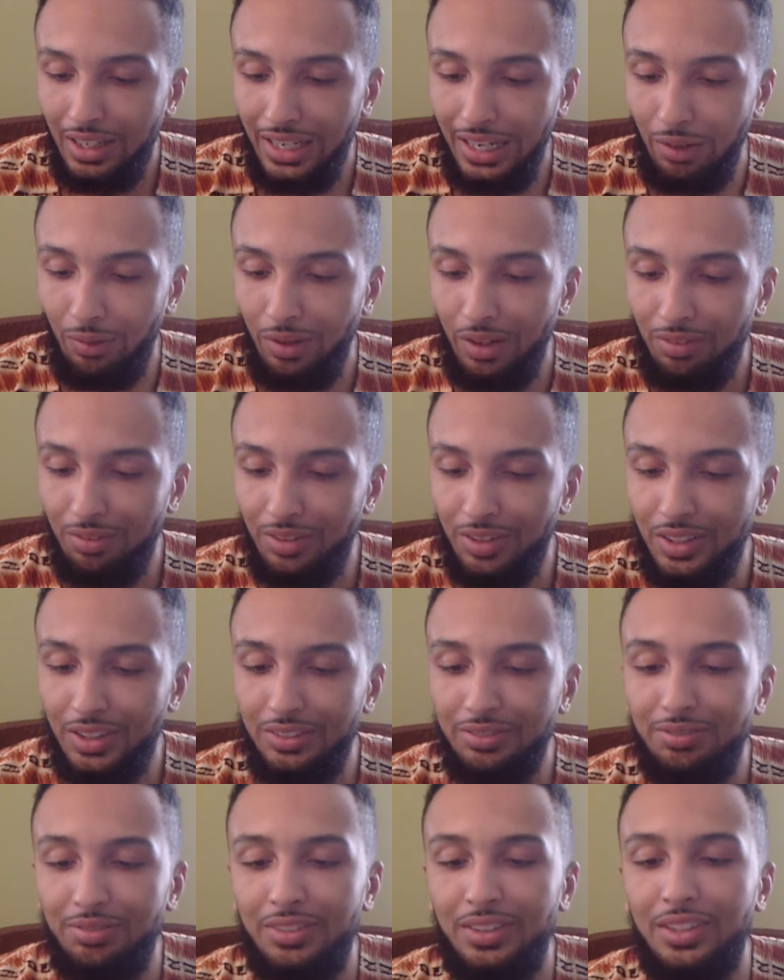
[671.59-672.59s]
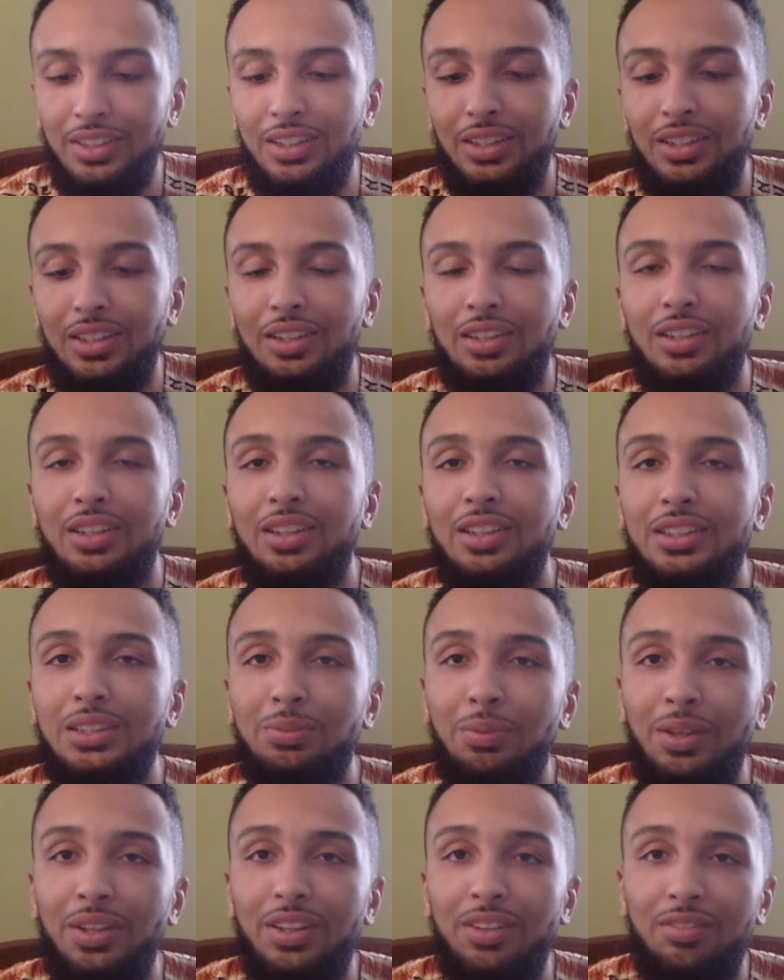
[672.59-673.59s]
However,
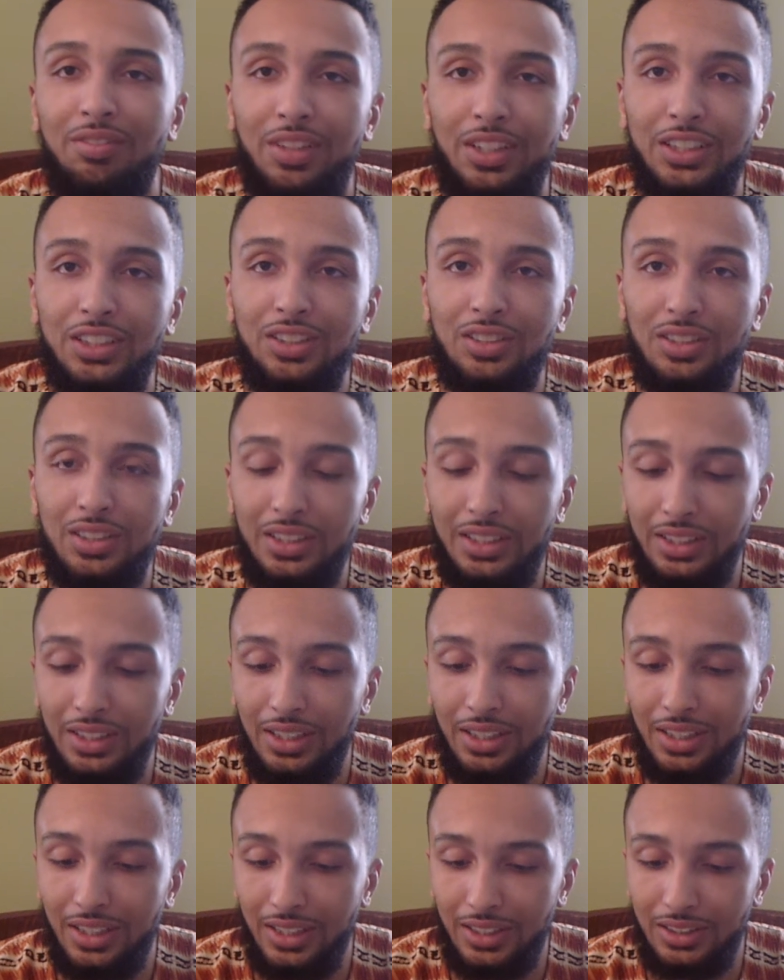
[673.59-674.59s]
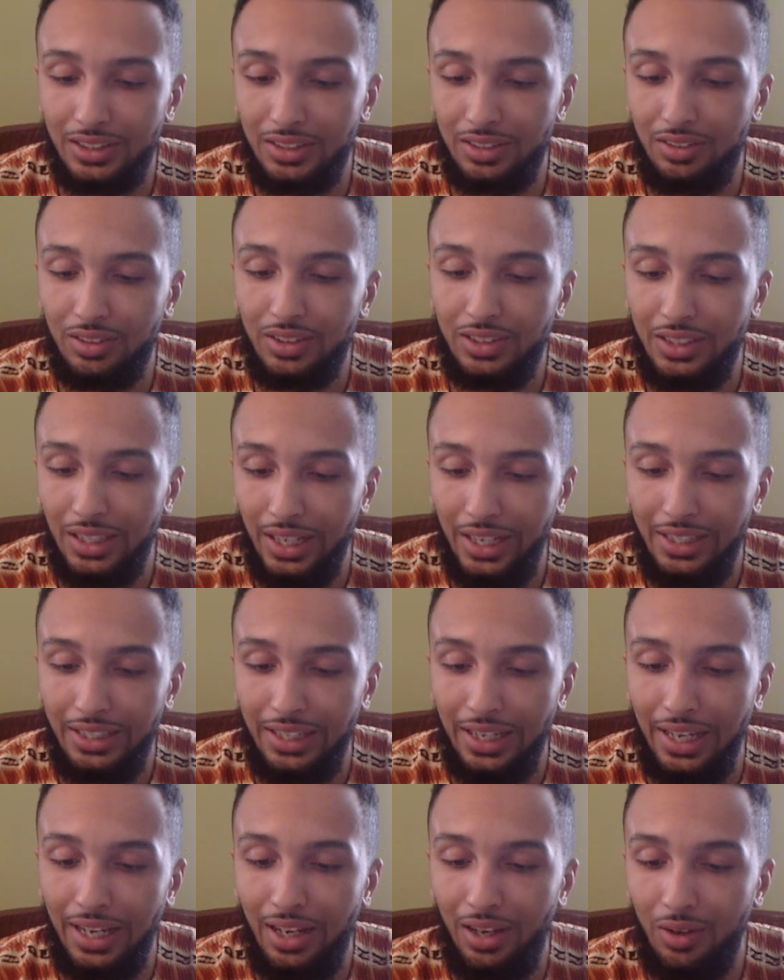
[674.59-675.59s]
Smith eventually gets a good
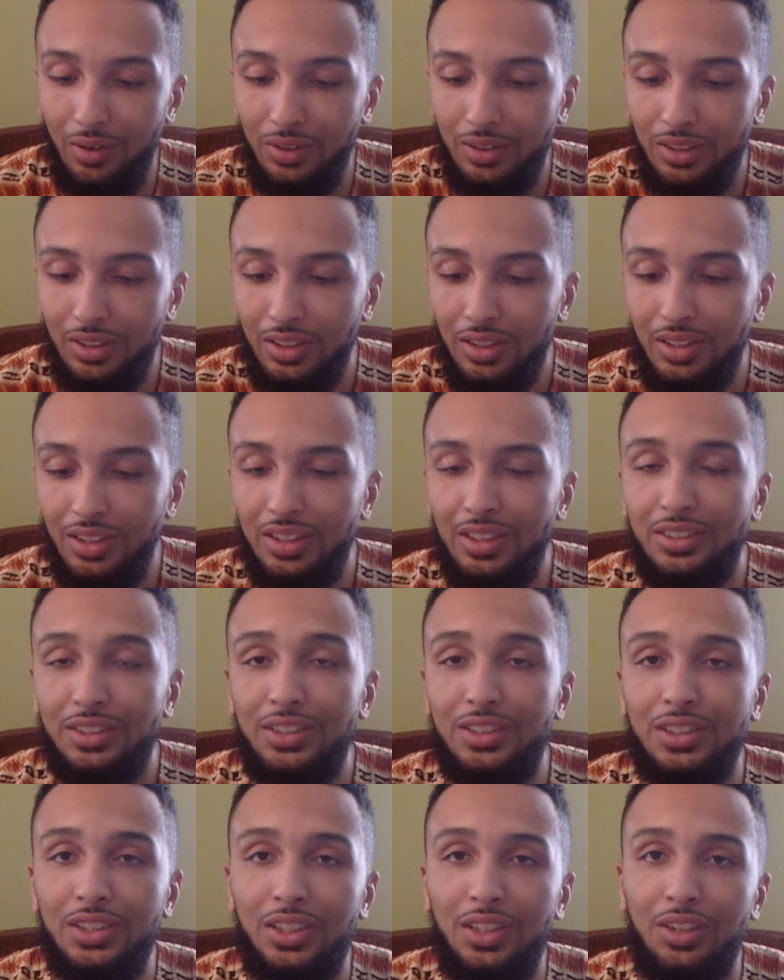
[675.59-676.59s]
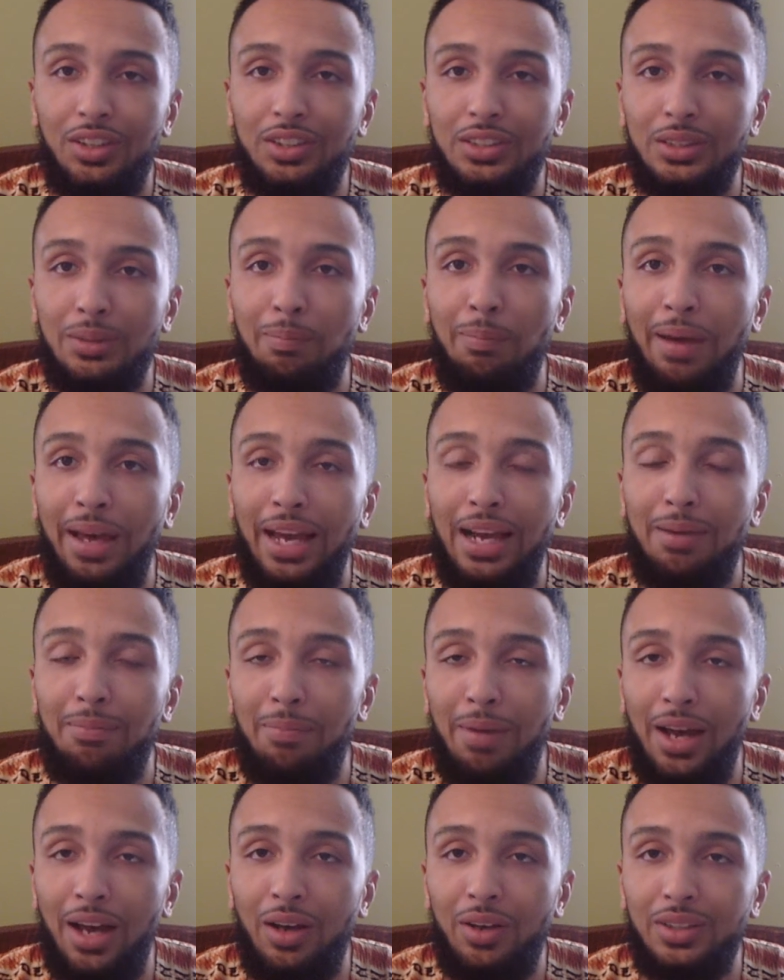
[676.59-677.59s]
takedown, secures the back
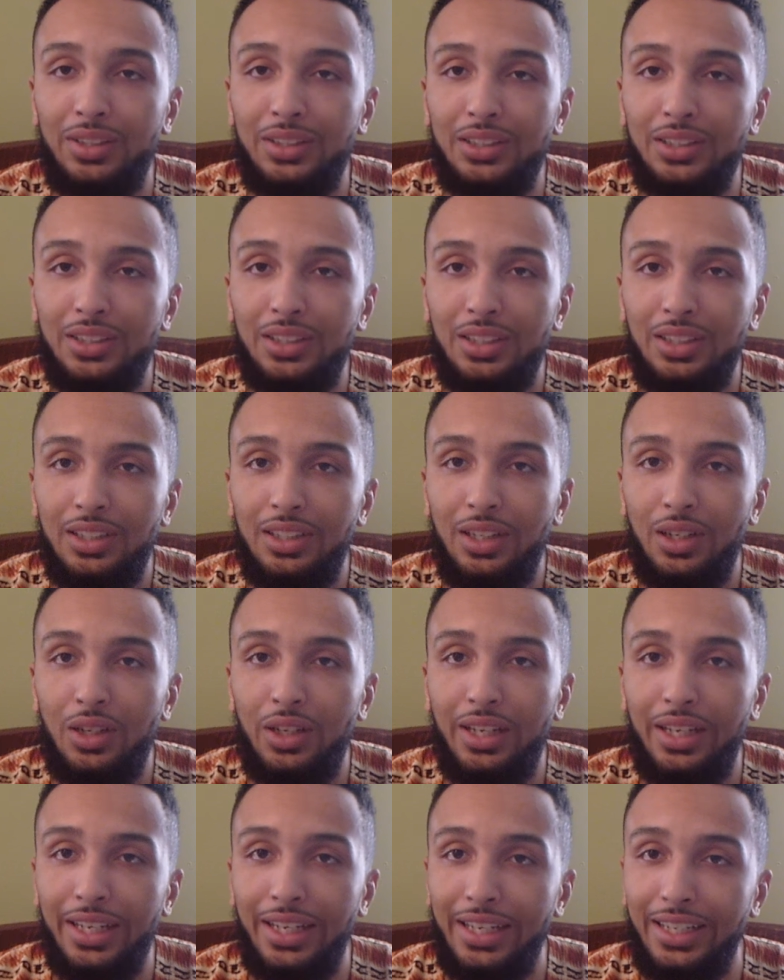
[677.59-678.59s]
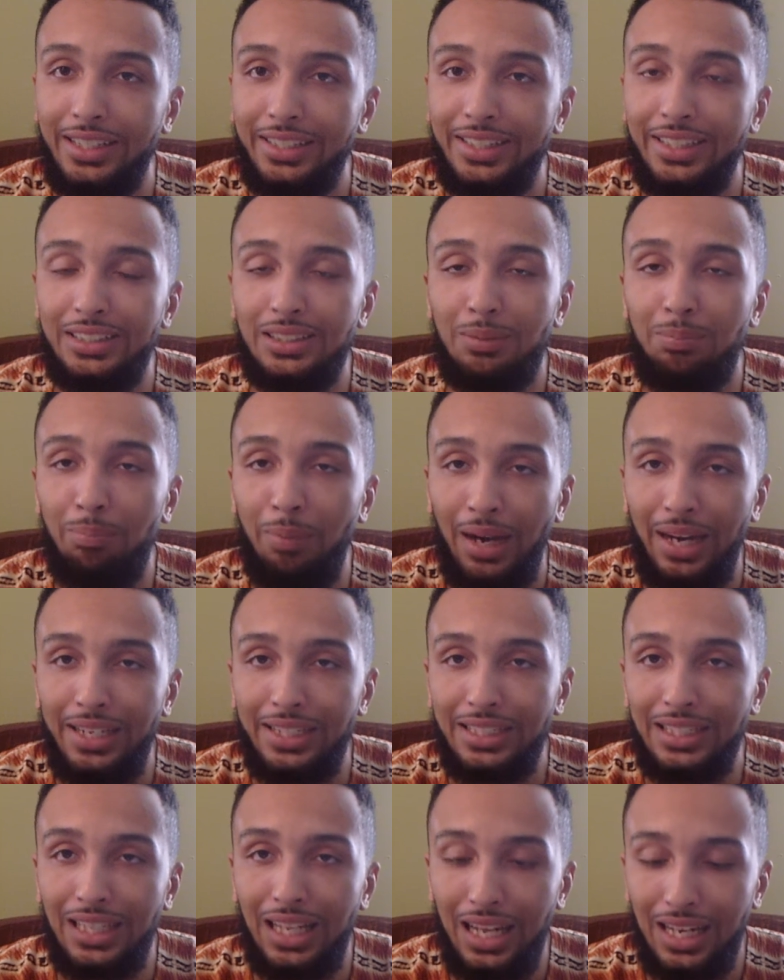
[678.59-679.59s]
mount, and gets a
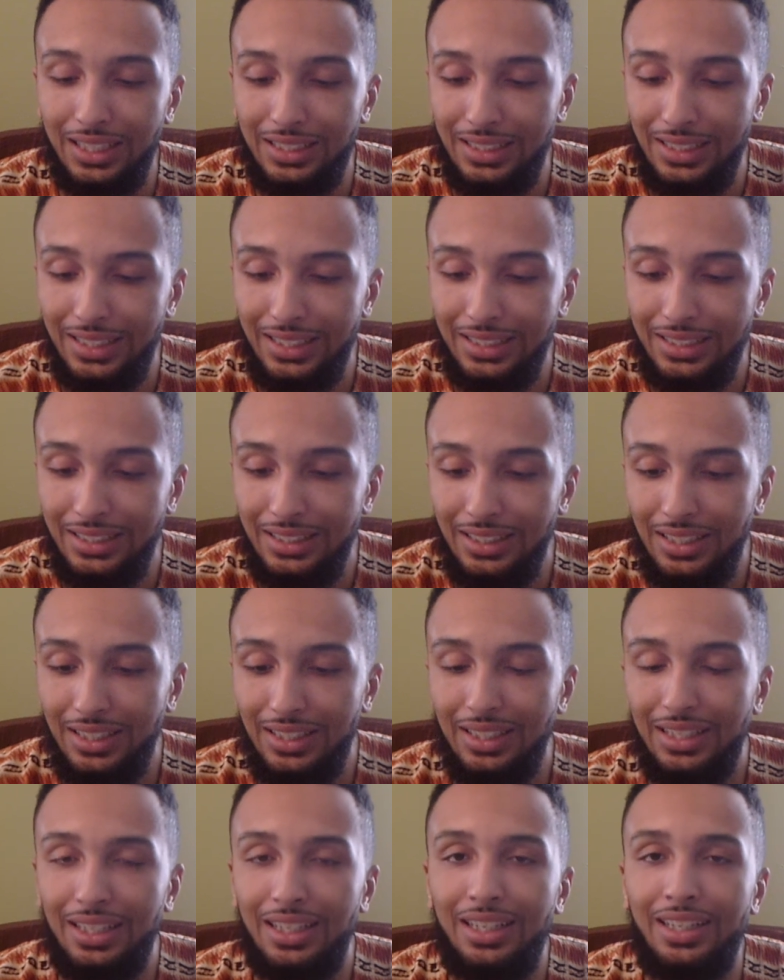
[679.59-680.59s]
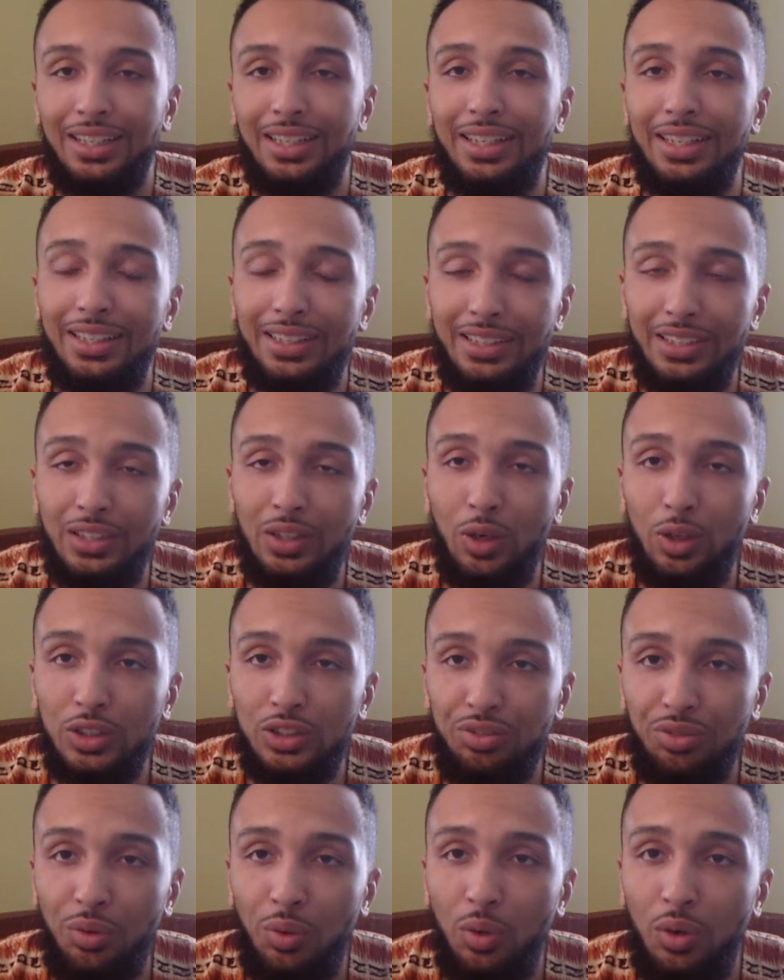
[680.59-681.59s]
body lock in. And he
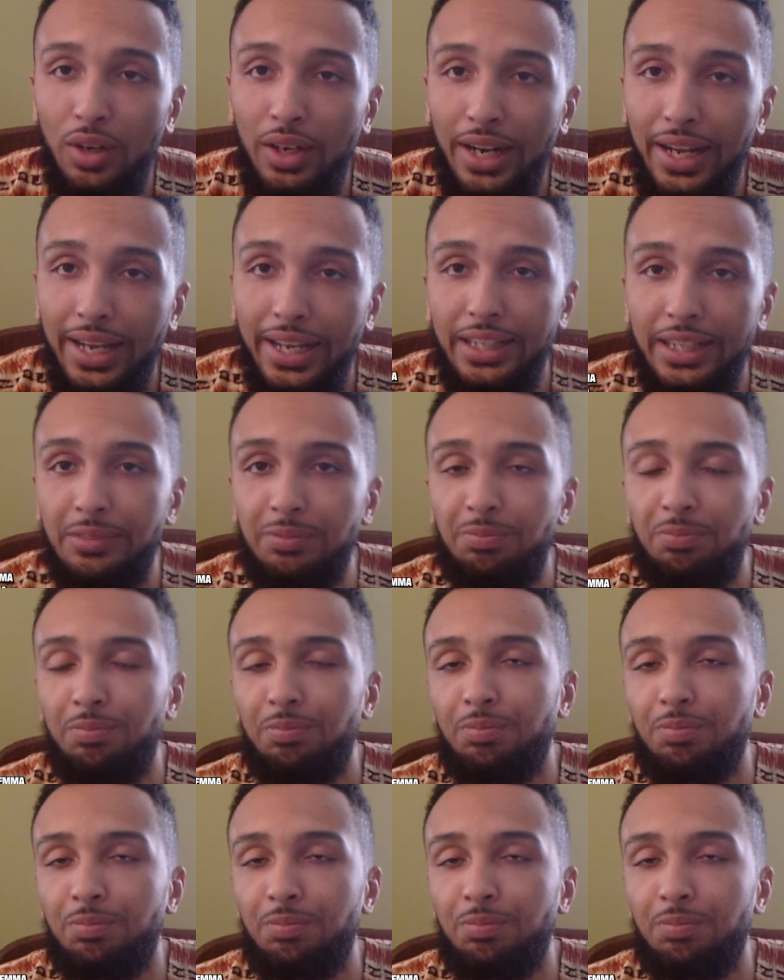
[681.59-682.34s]
goes for a